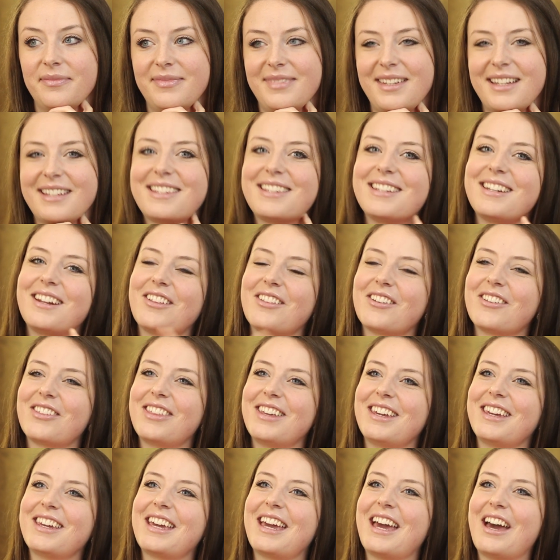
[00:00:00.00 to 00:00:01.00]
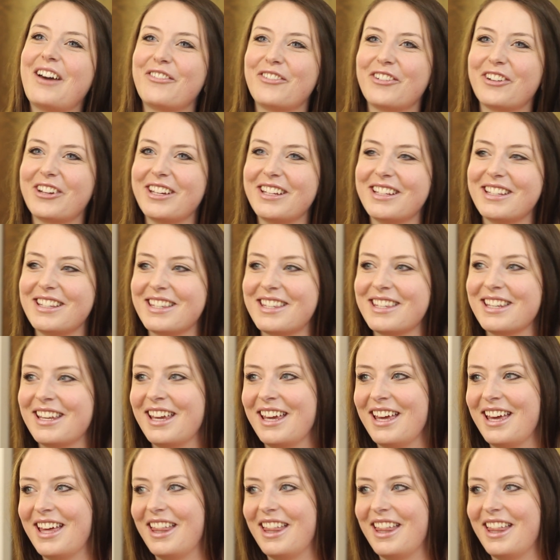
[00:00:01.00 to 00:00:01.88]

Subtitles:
That's another thing, Africans,